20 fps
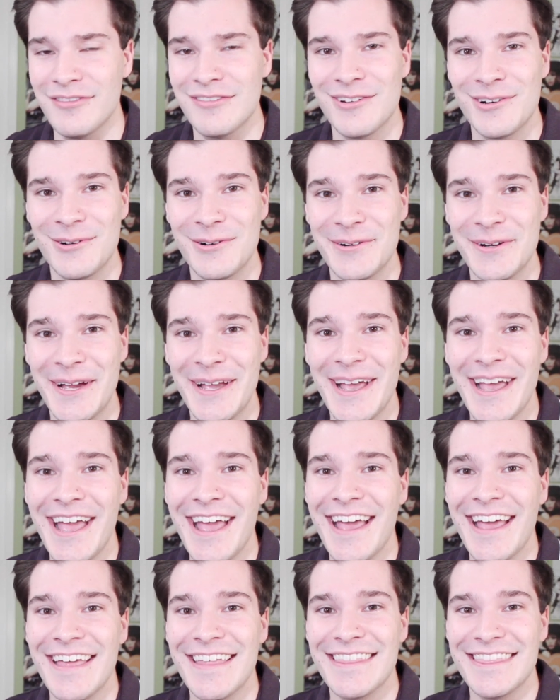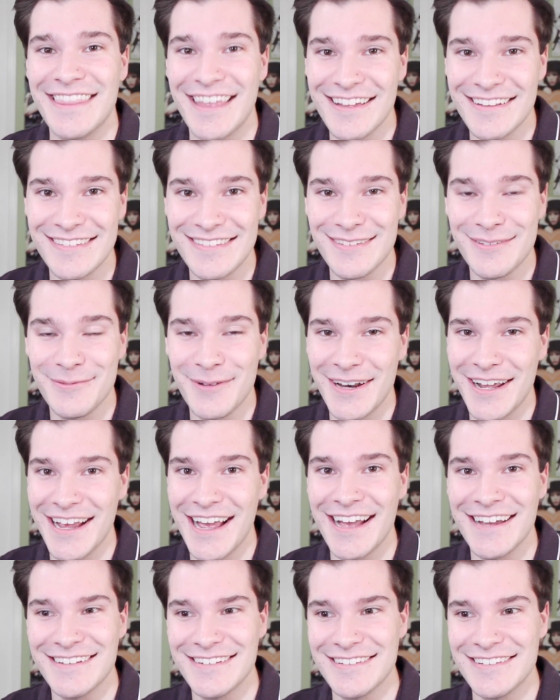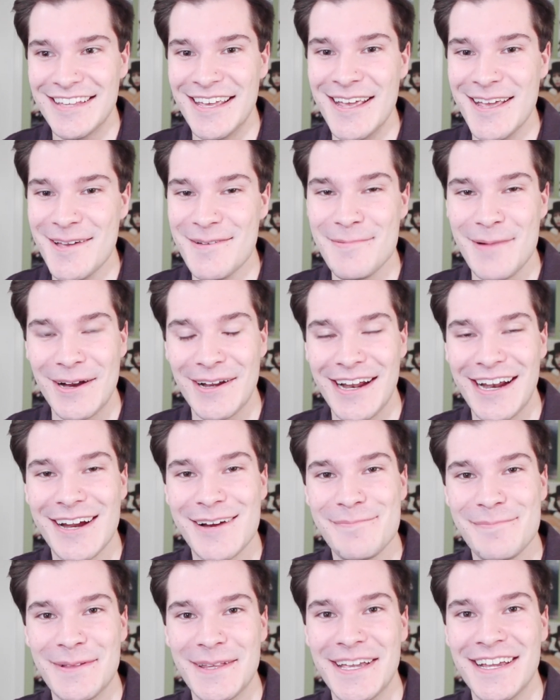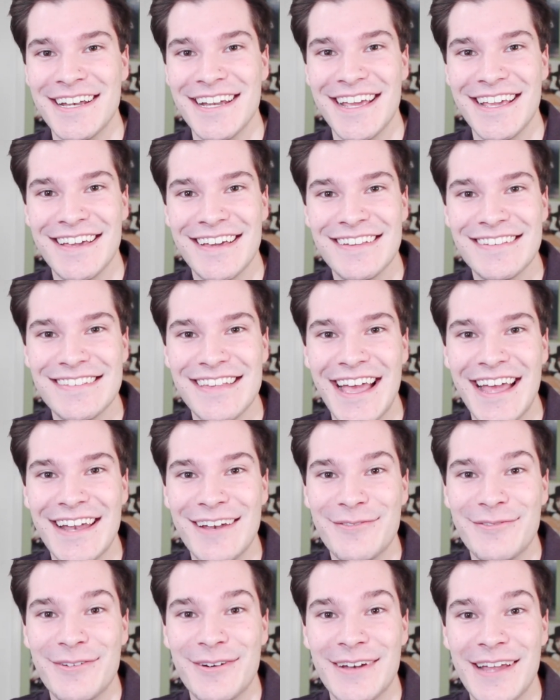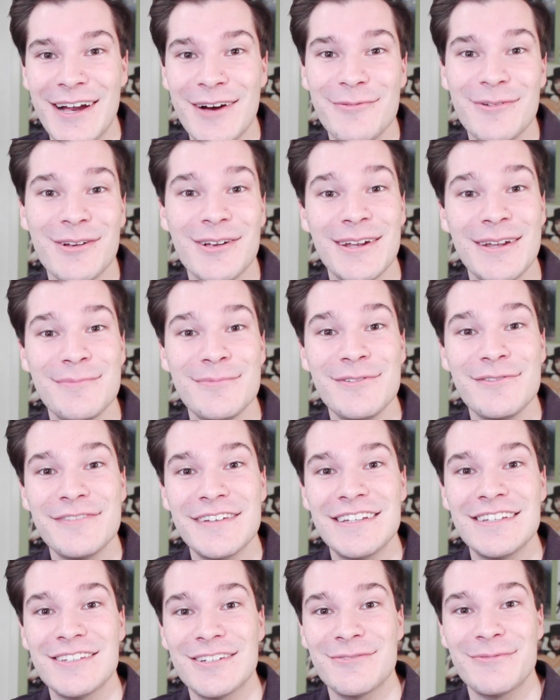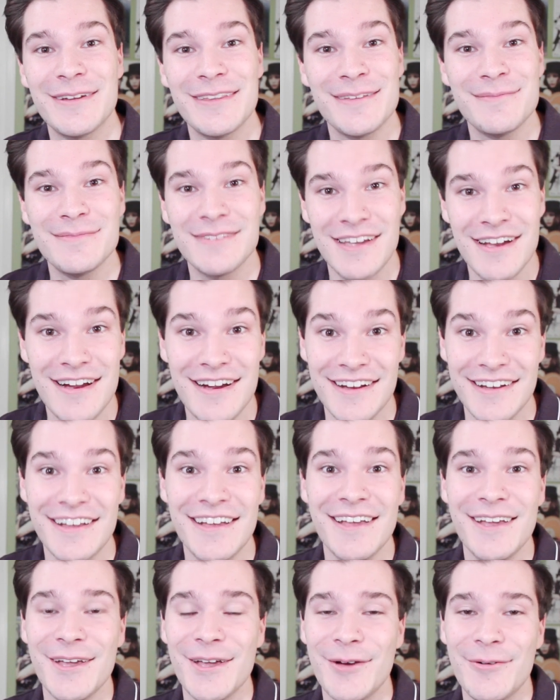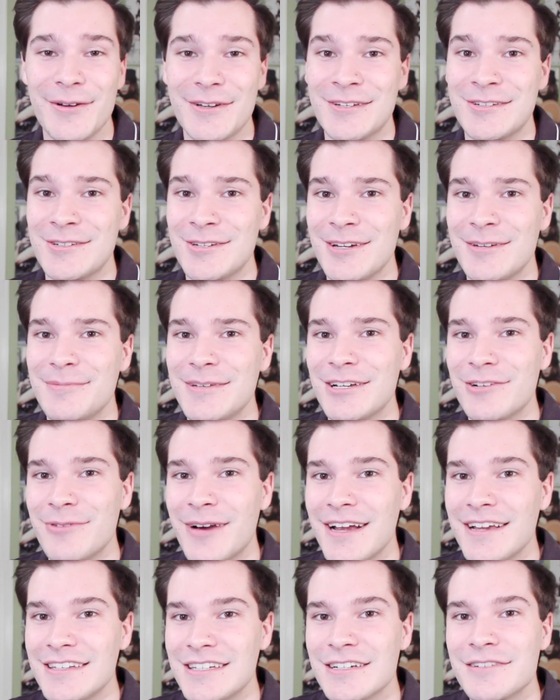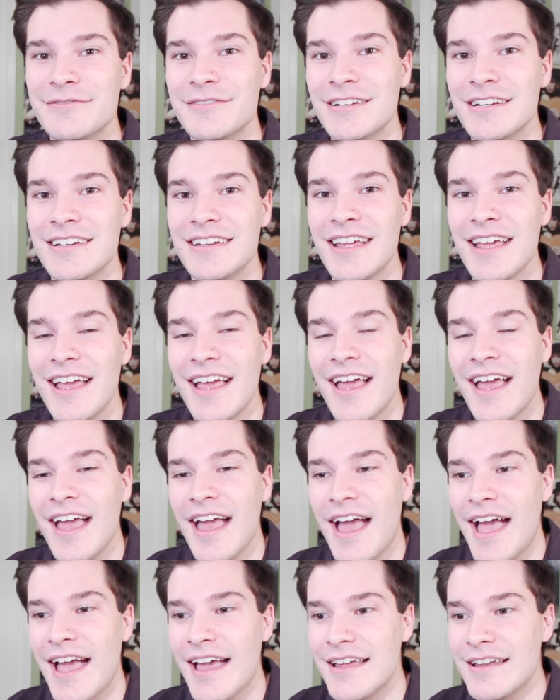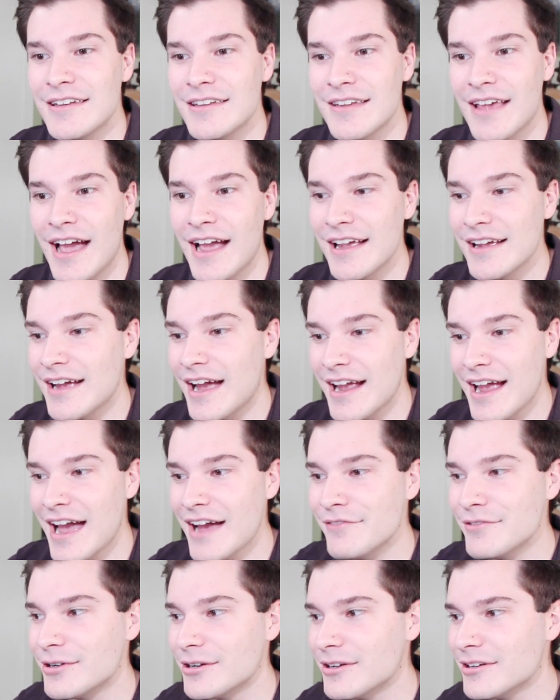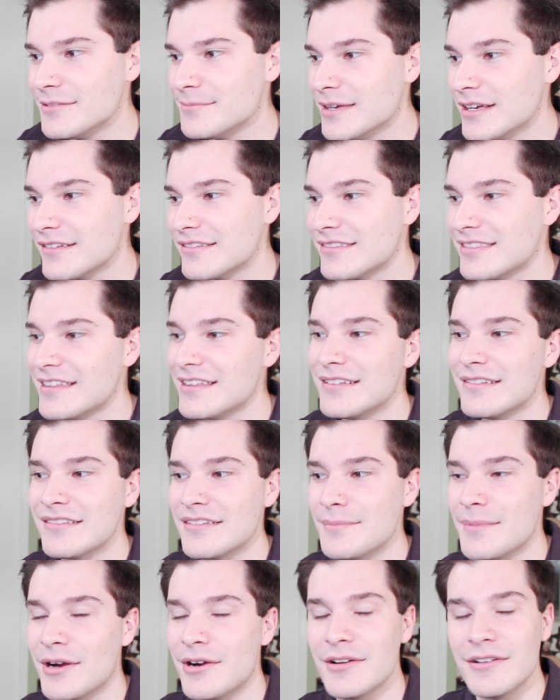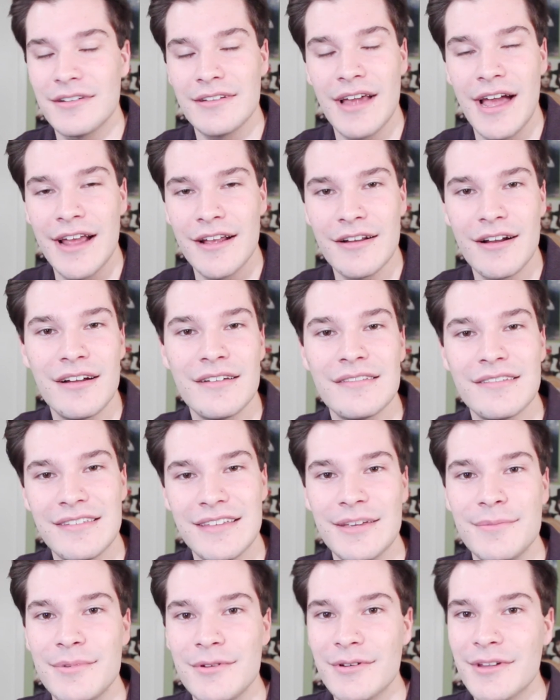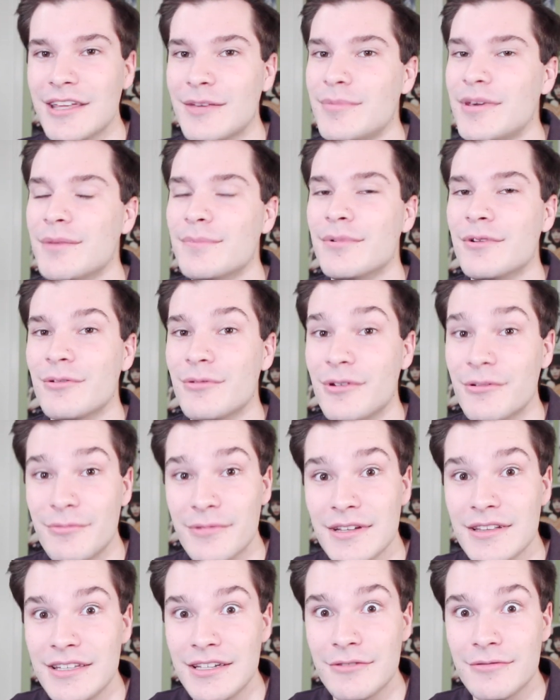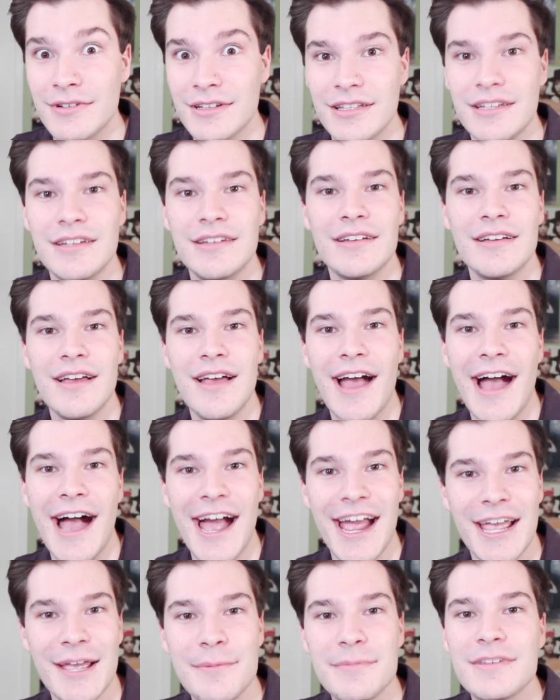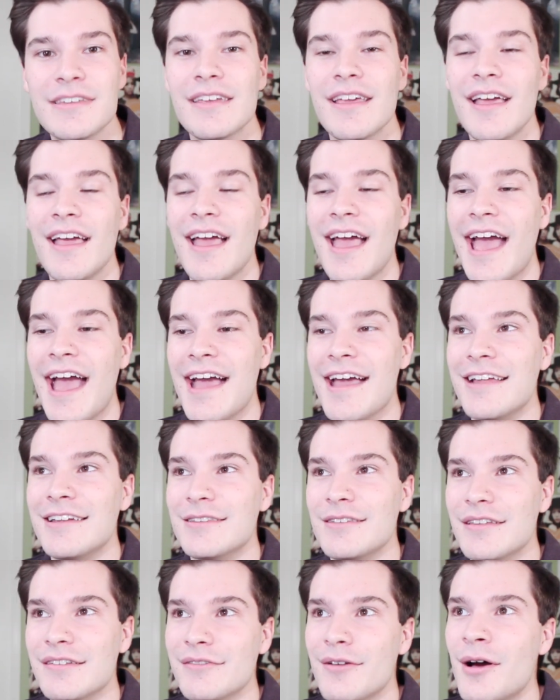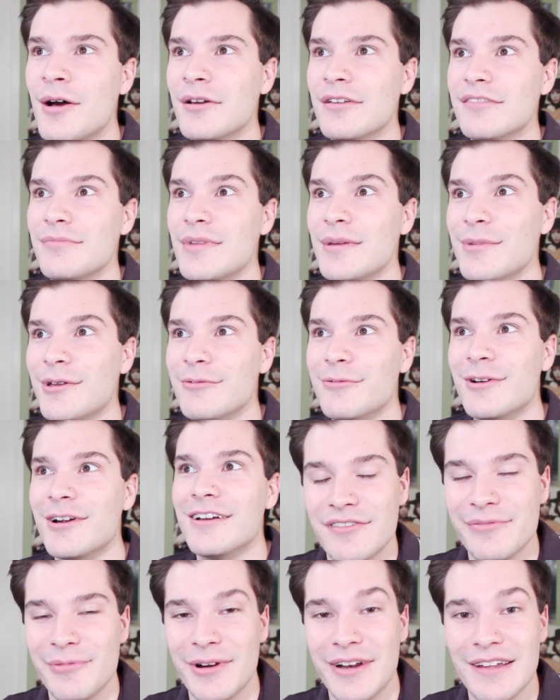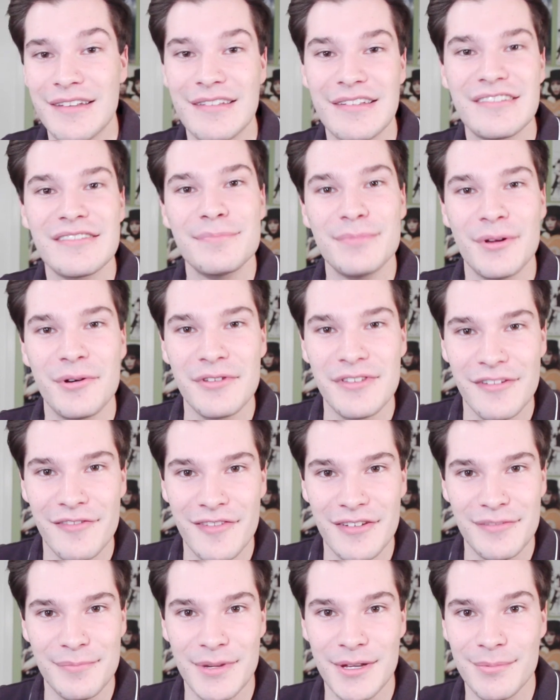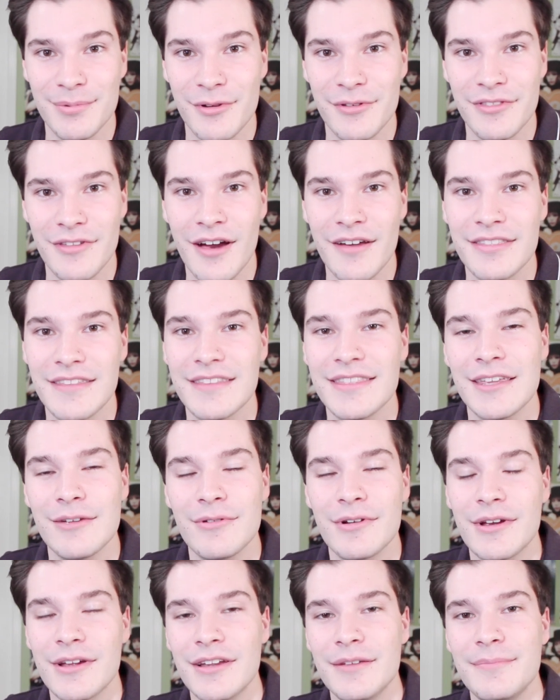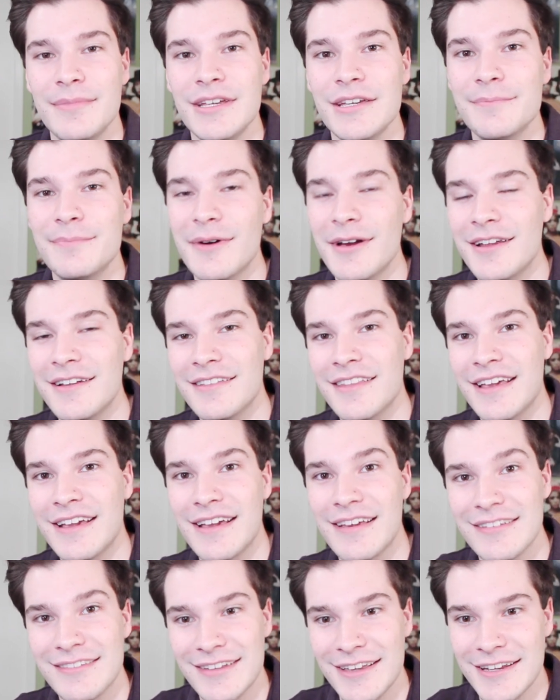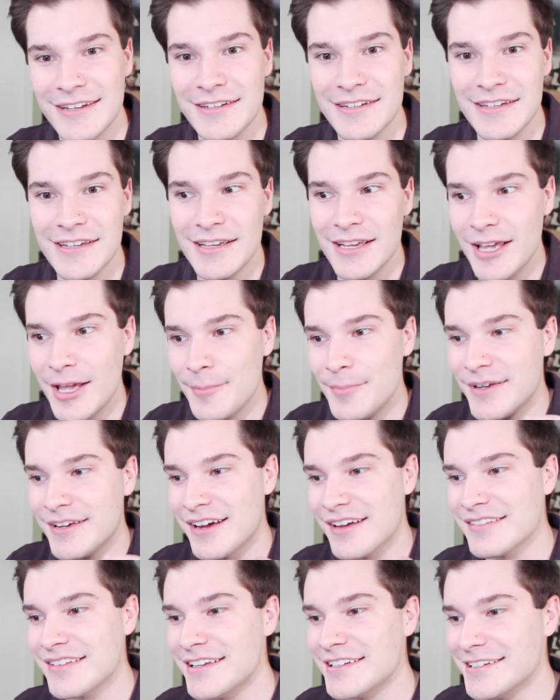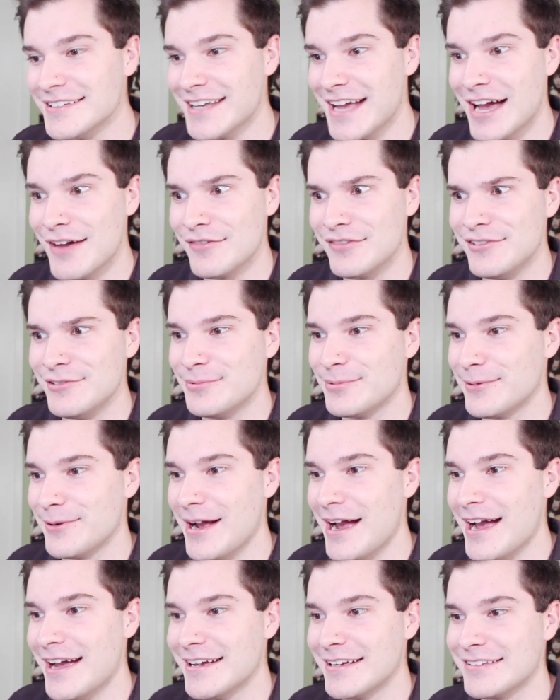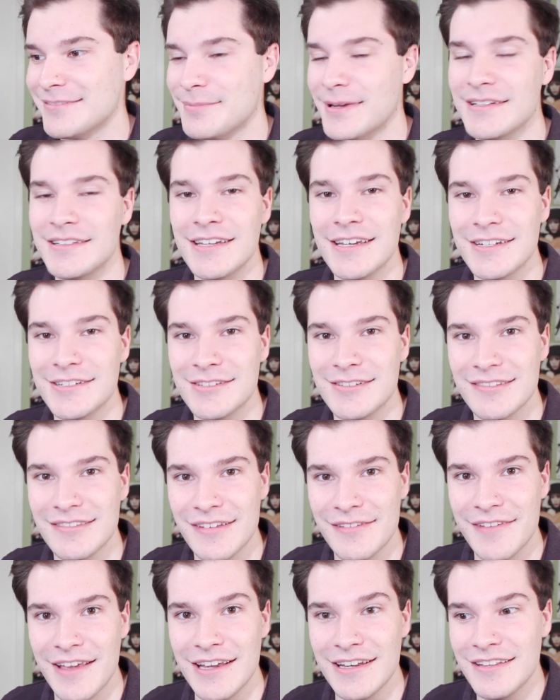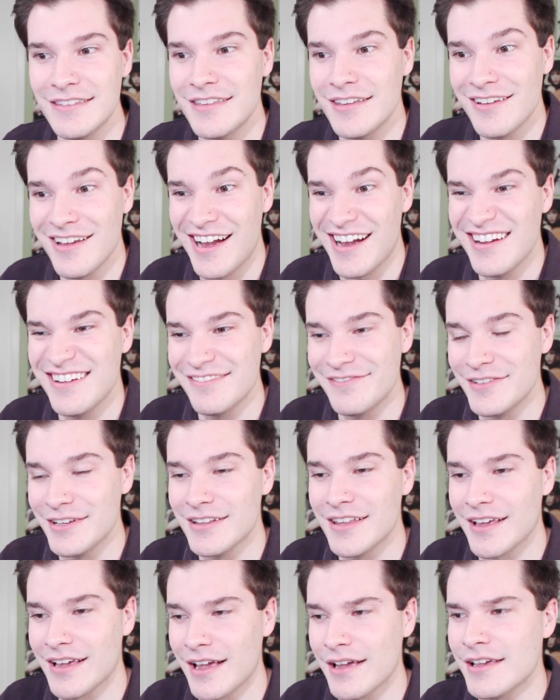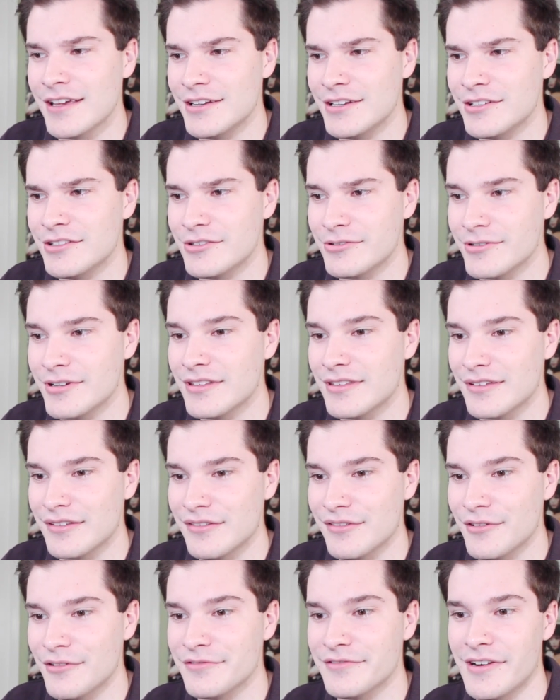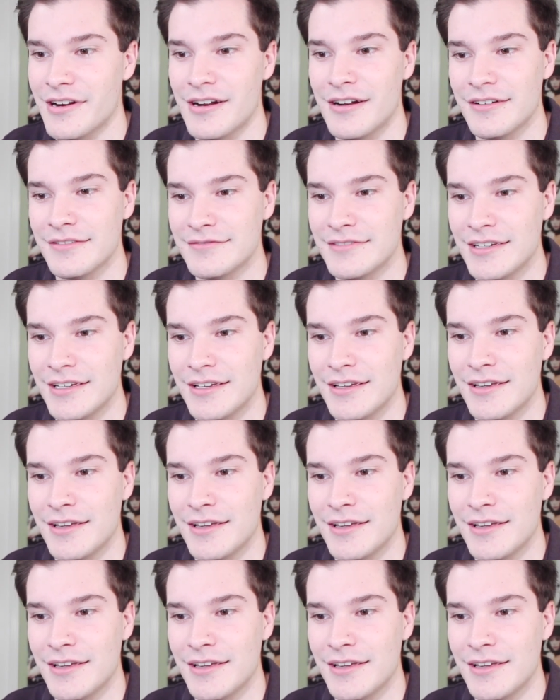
So that's what I had to say about Airplane, I guess. And for now, we're gonna move into Rhythm Ta, which should be quite different. And I have heard mixed things about iKON's debut, like people were really, really hyped, and the songs maybe weren't as explosive as people thought that they were gonna be. But like I said, because I didn't have super high expectations of anything, I feel like I can enjoy this so far.